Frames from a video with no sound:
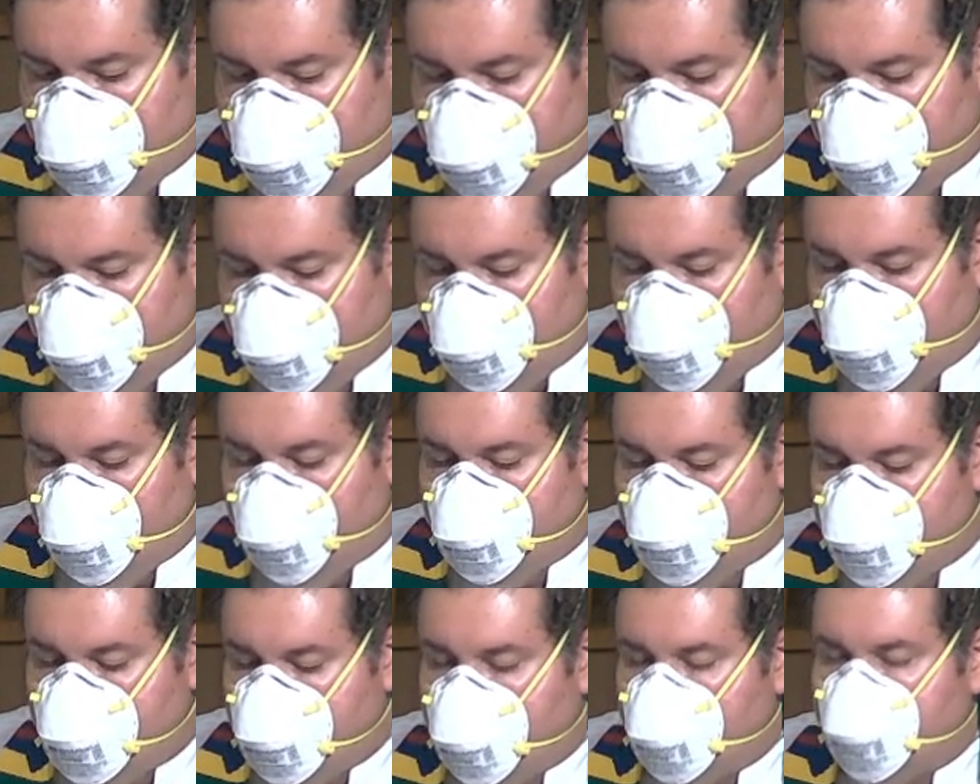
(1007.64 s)

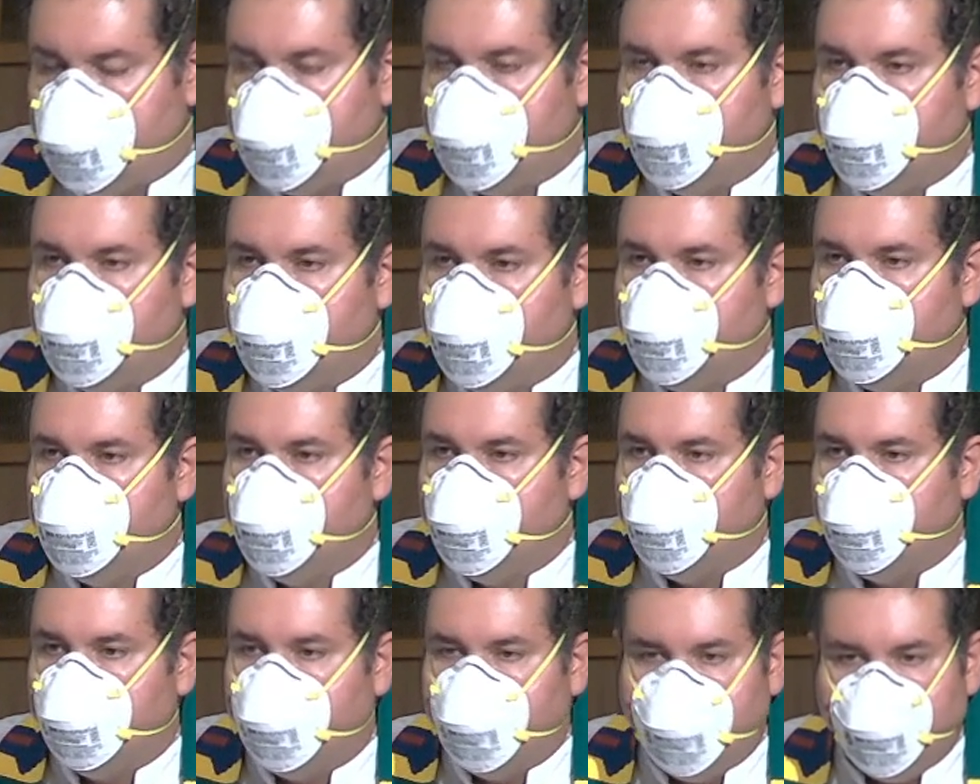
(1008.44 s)
Those that do will
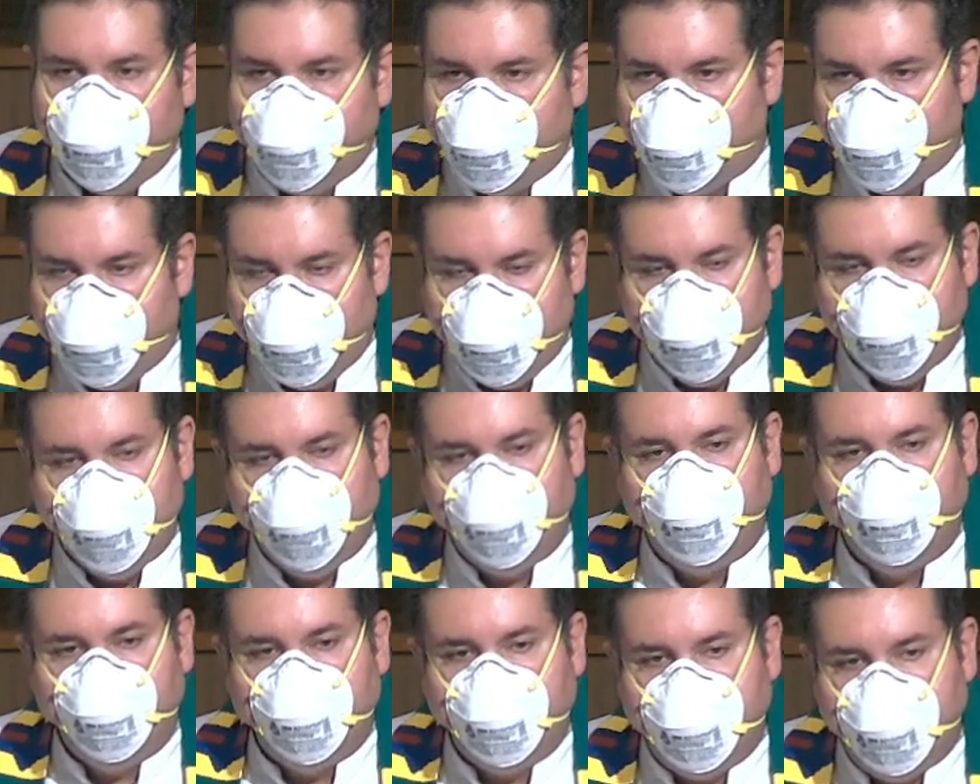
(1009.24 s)
never hunger
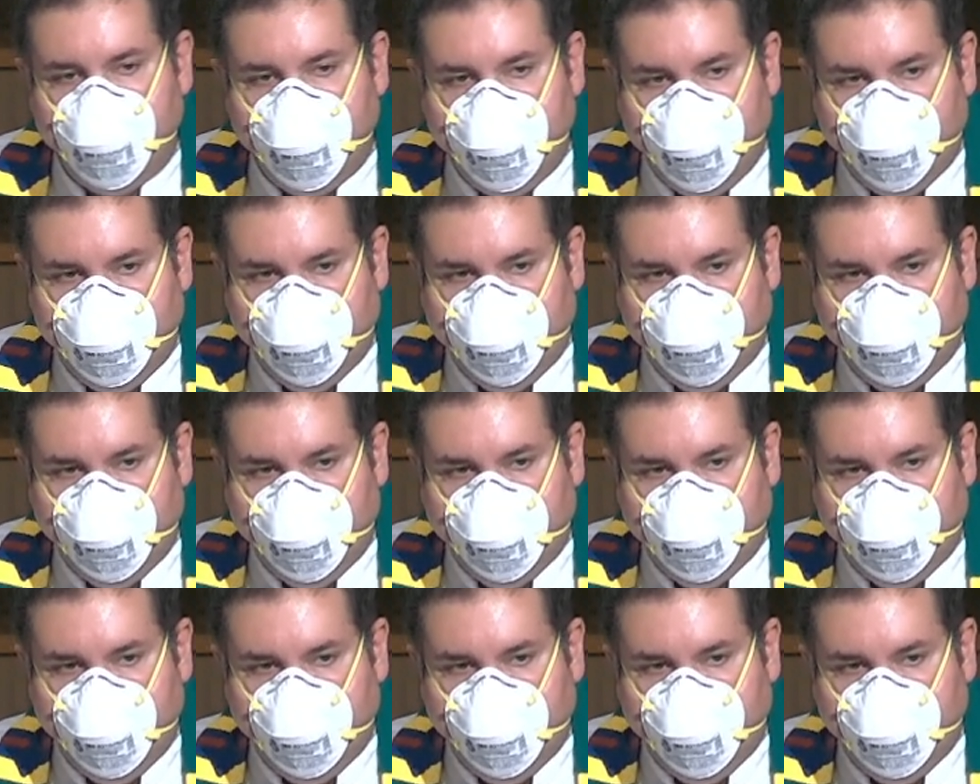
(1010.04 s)
again.